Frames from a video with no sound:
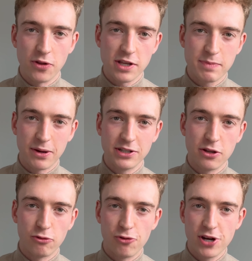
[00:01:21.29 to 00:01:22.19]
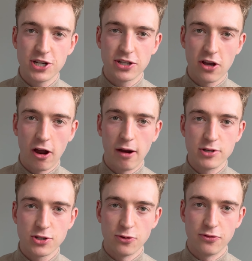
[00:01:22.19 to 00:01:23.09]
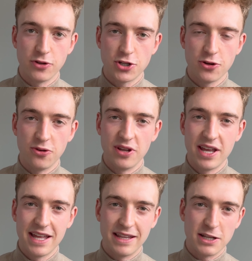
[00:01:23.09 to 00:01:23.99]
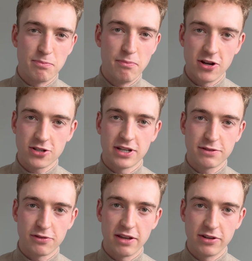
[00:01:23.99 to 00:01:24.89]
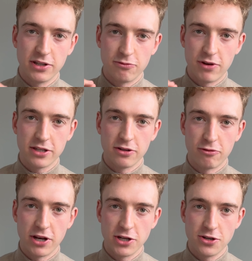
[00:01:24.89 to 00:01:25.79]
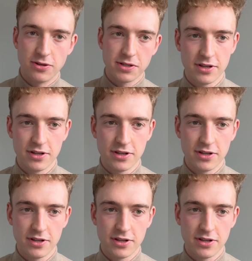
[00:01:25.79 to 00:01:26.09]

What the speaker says: that's built into the rigid carbon sole of the shoe that is much less forgiving than regular running shoes.